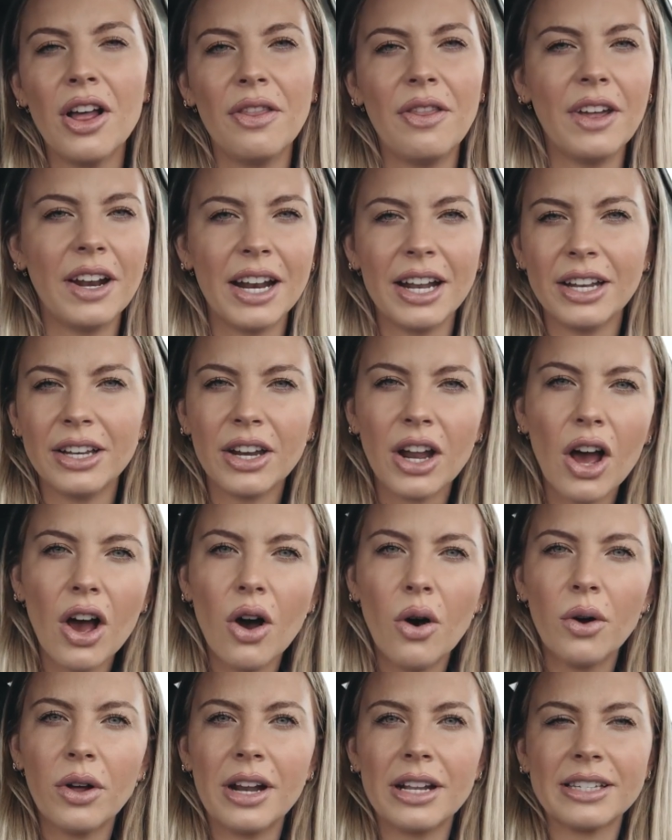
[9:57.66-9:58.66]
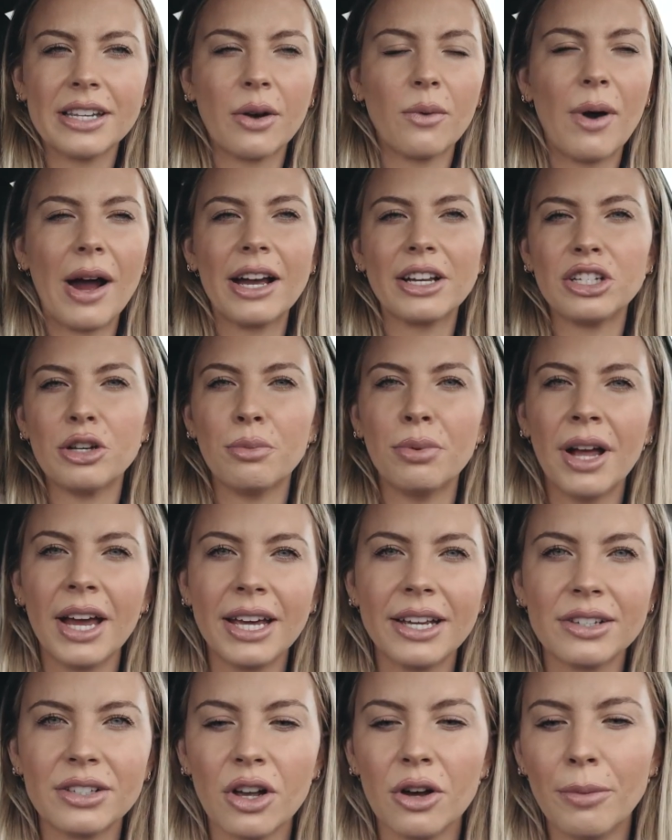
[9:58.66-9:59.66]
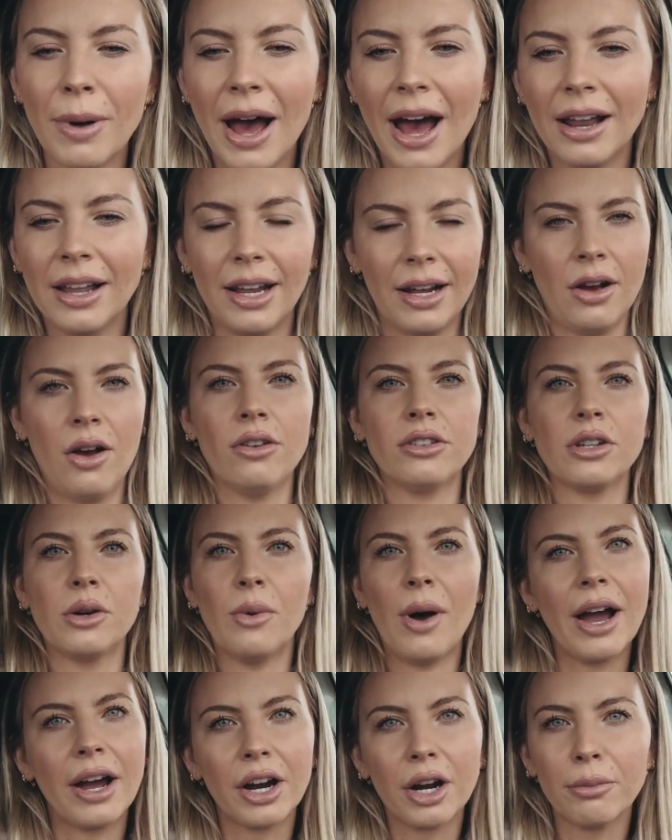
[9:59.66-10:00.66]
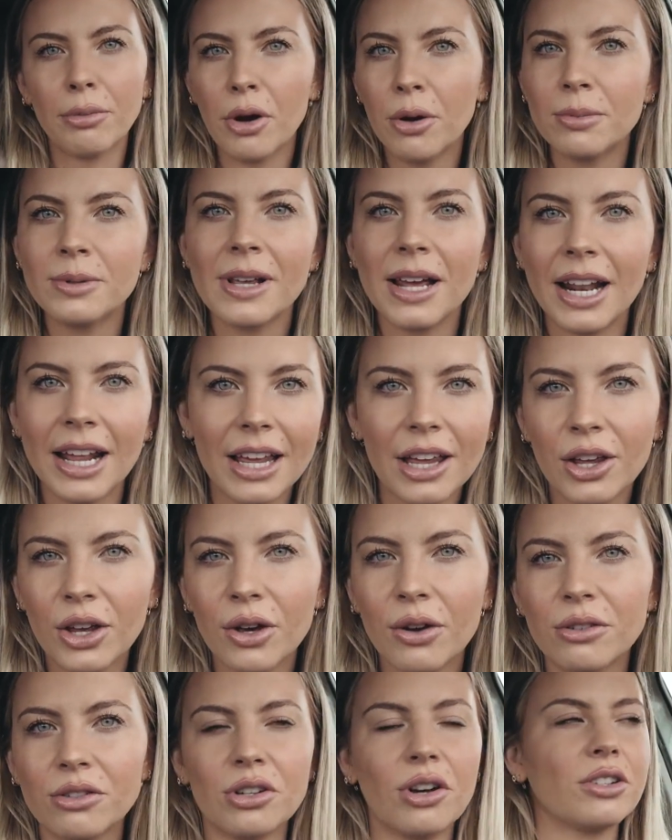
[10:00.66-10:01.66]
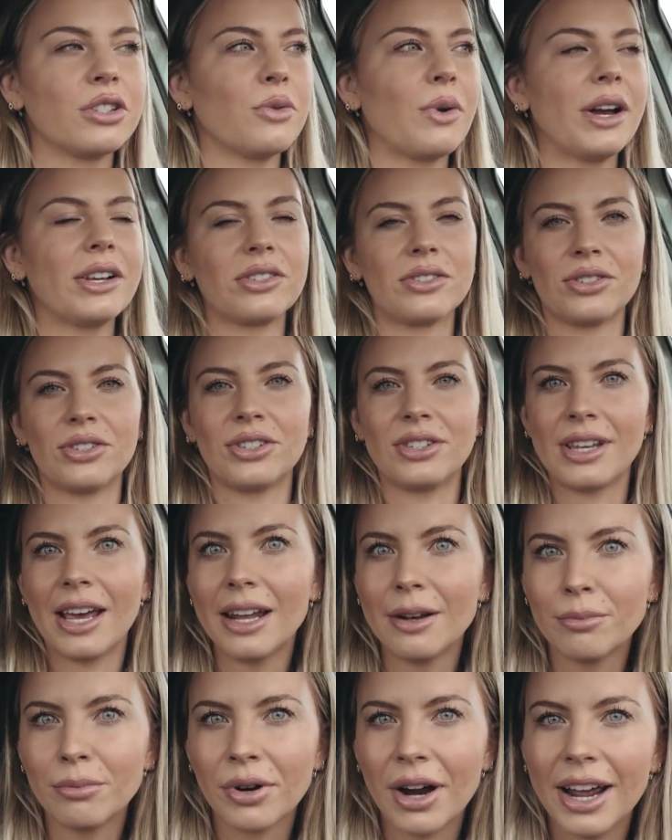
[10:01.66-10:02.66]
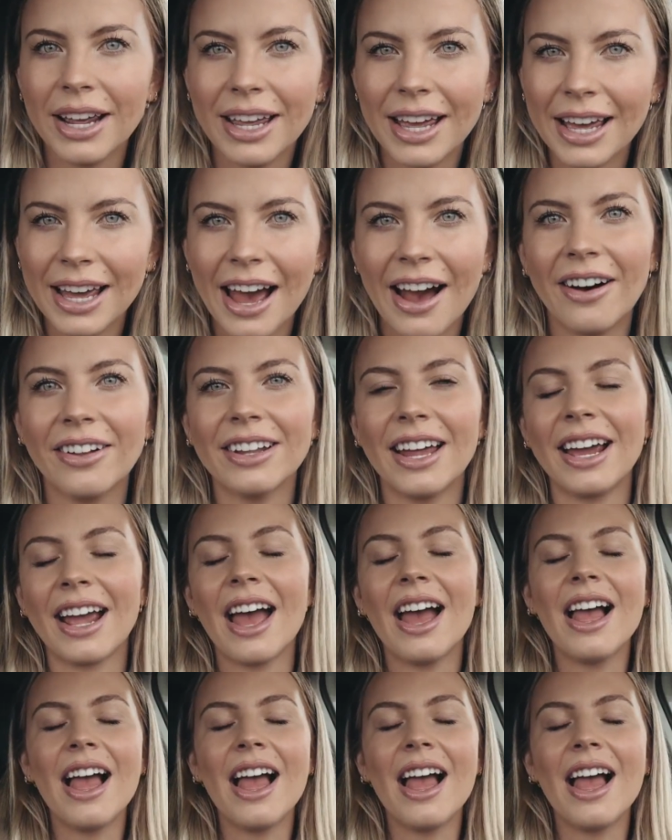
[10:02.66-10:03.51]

they didn't know, and it's like, why is she playing so bad? Like, also, why are her boobs getting huge? Also, why is her skin breaking out? Like,